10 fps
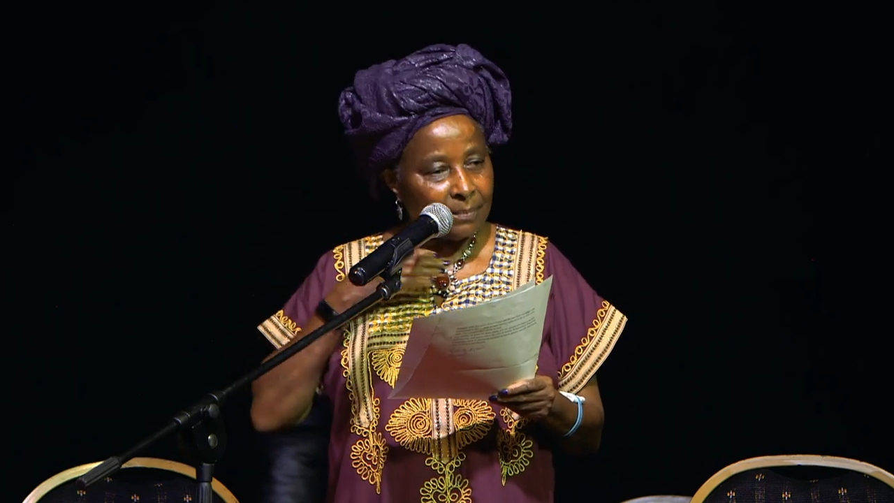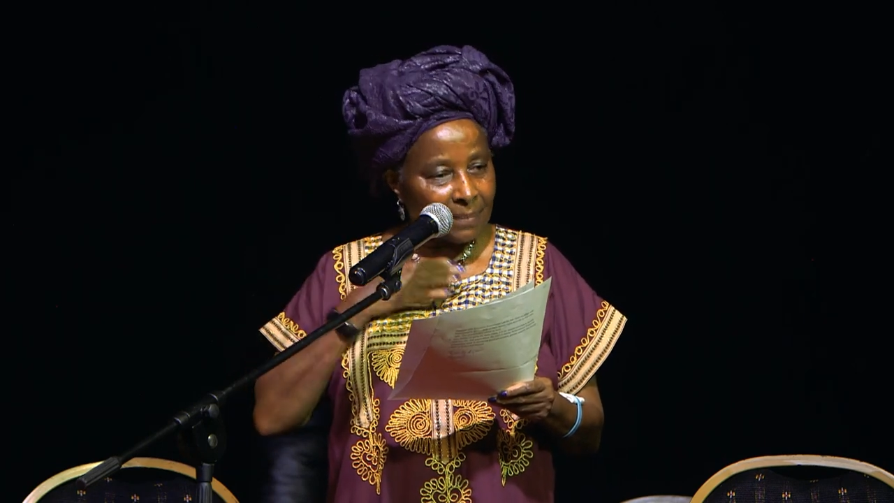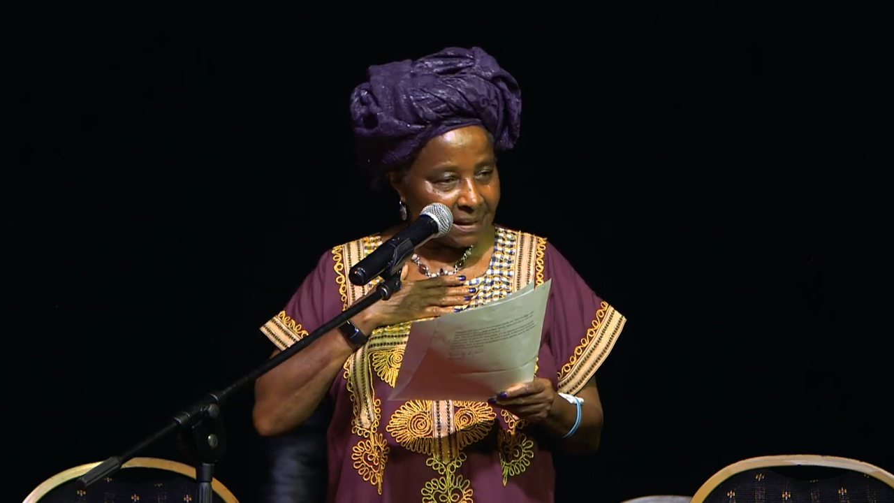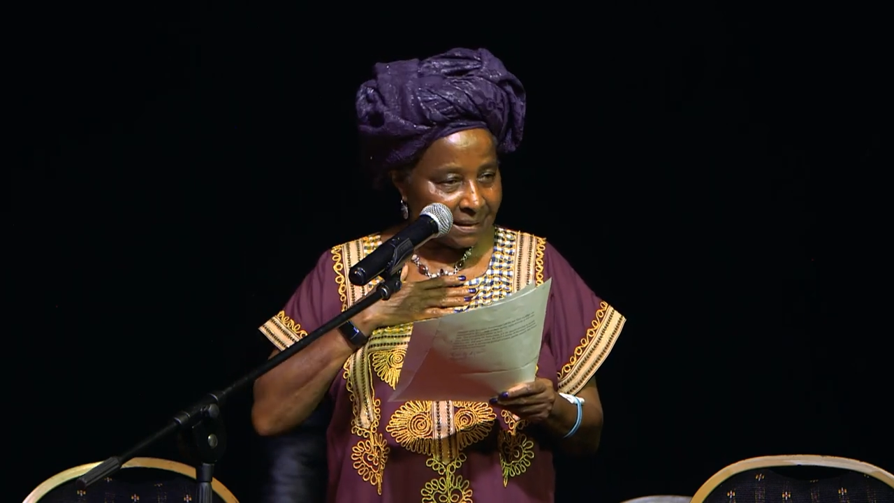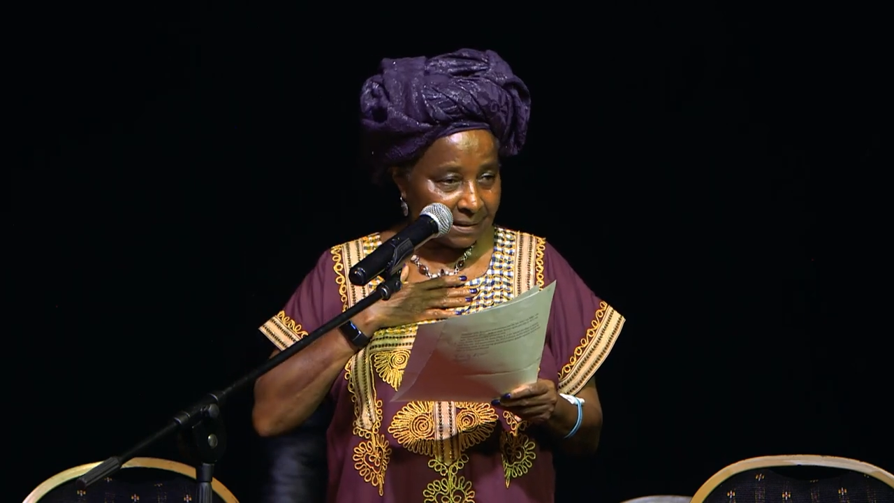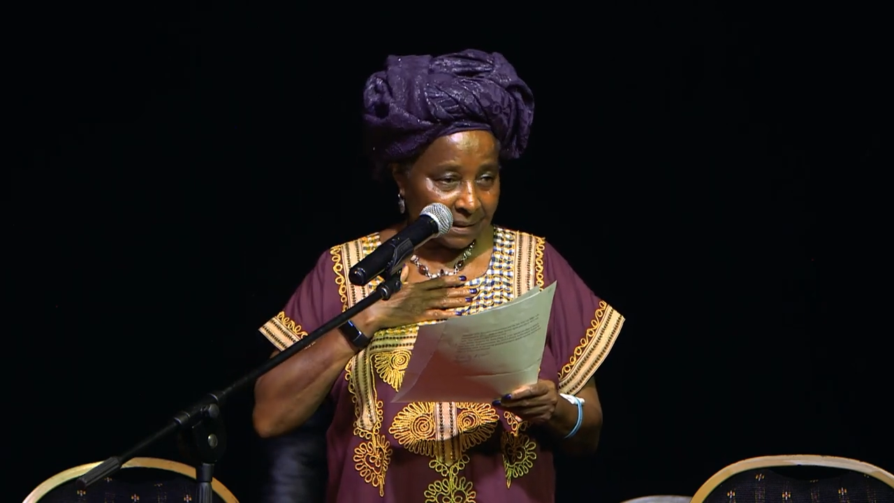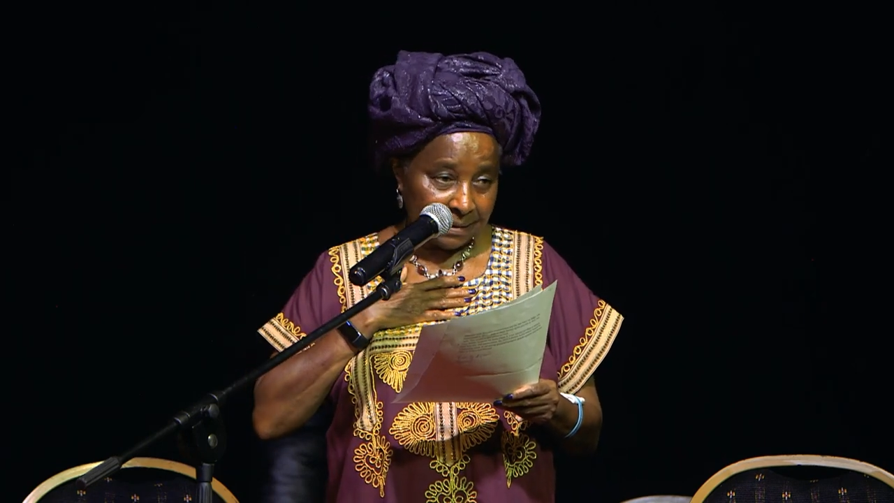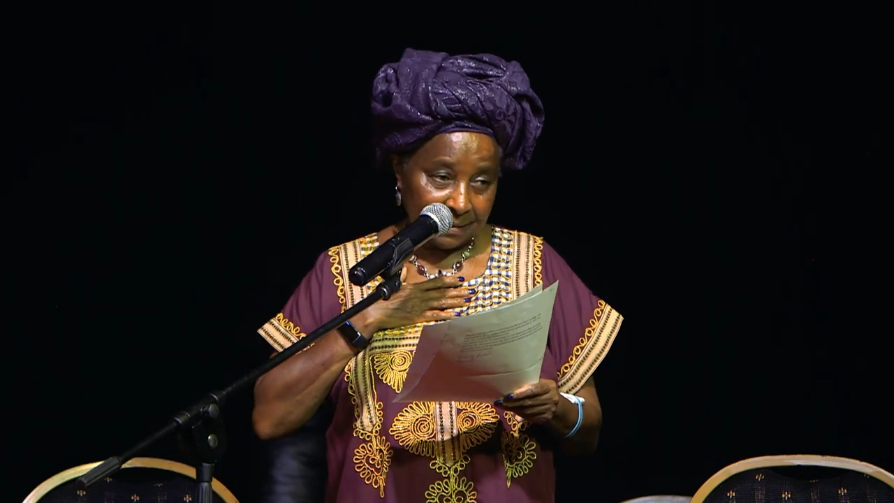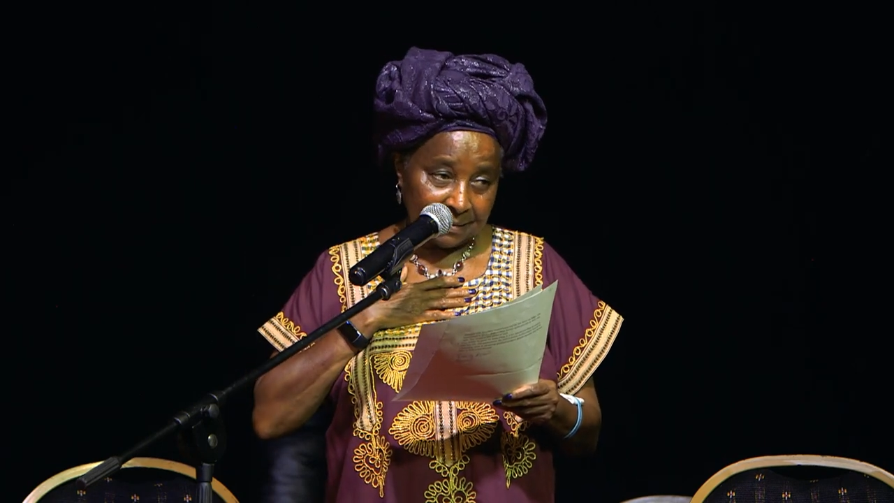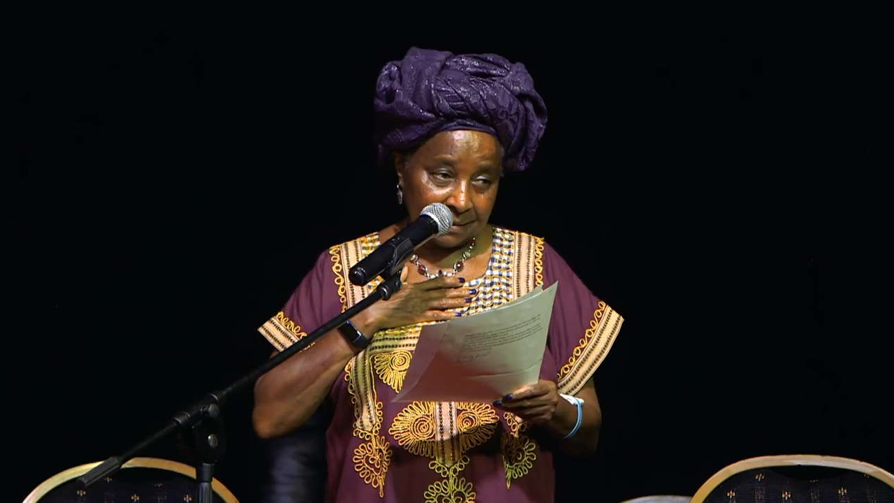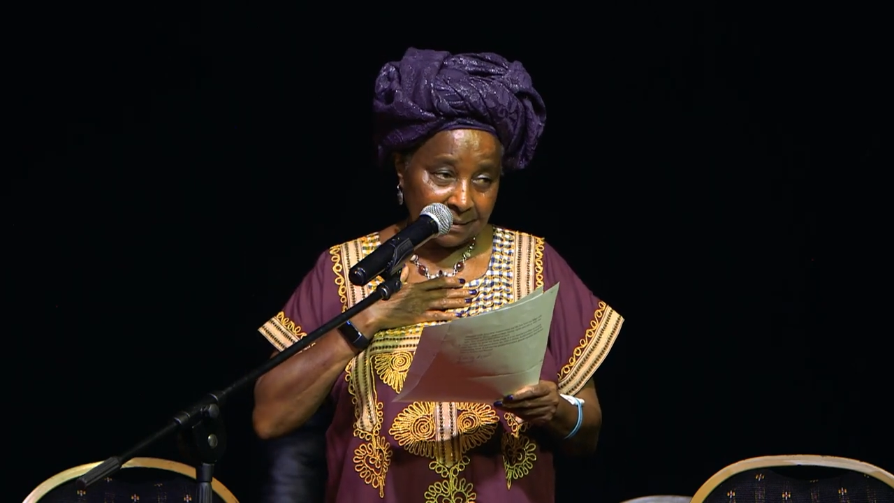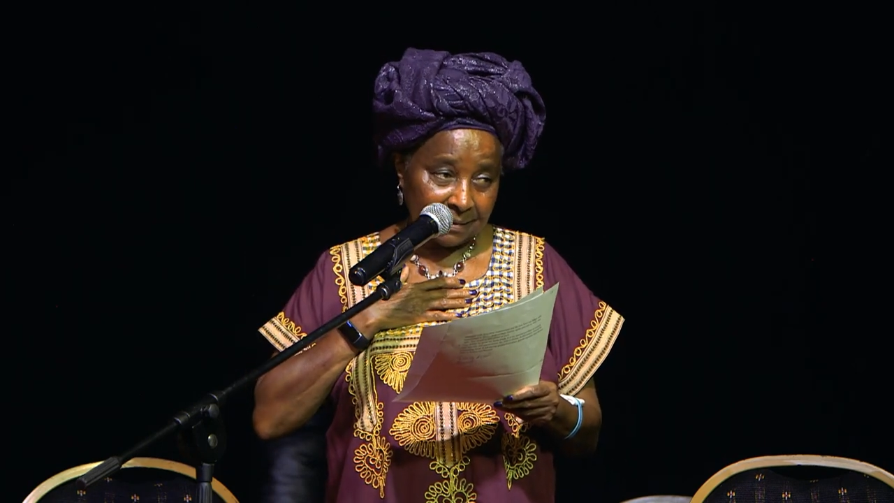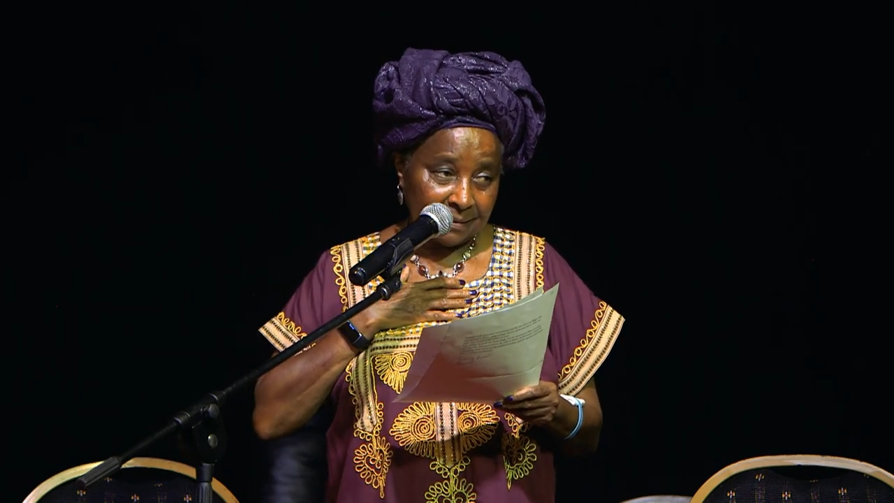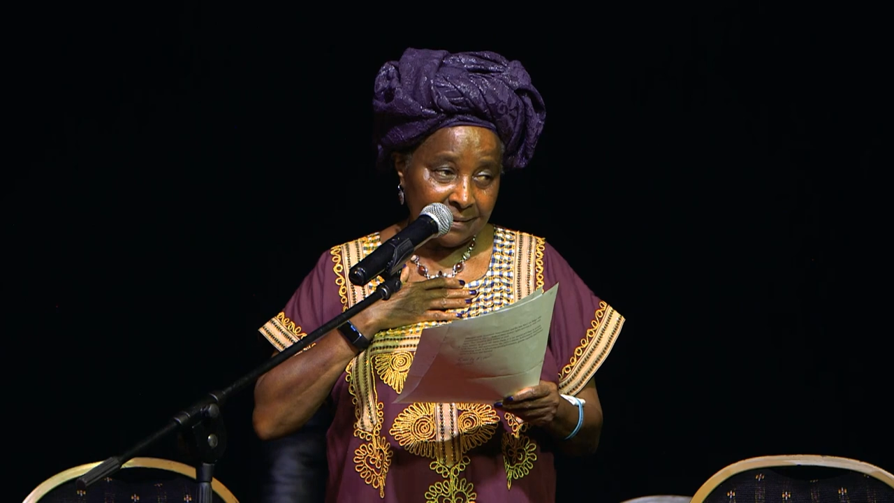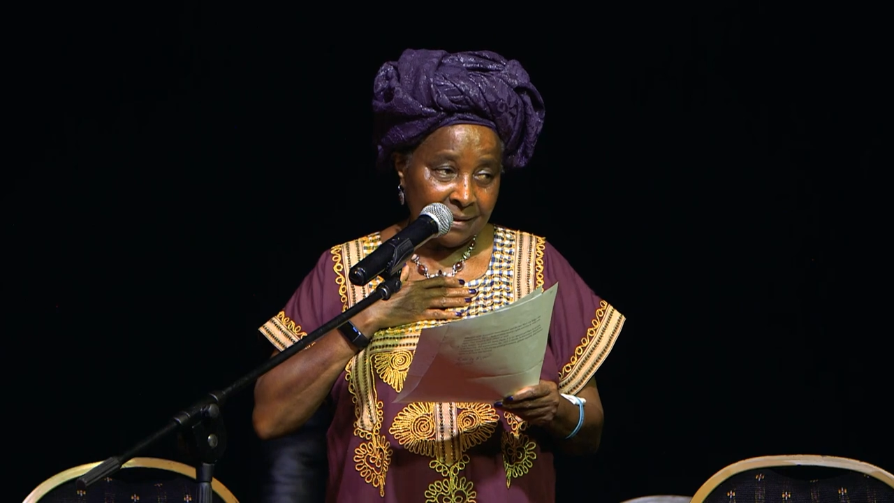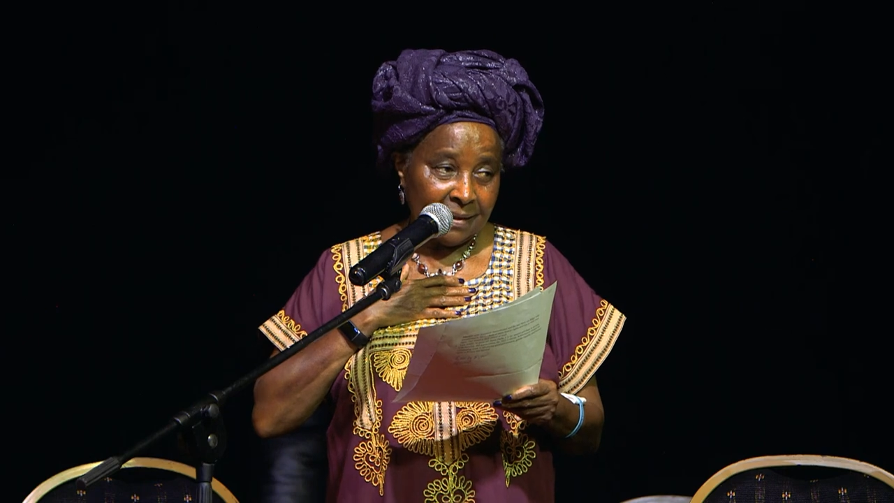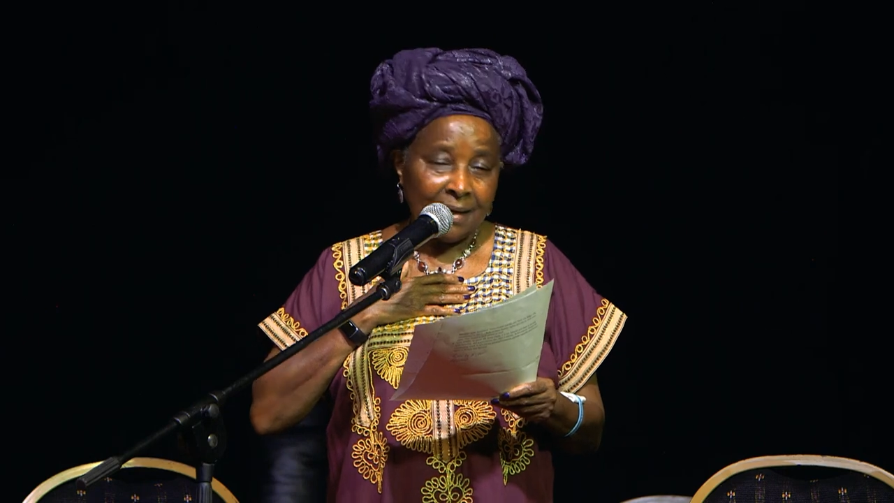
my silencing,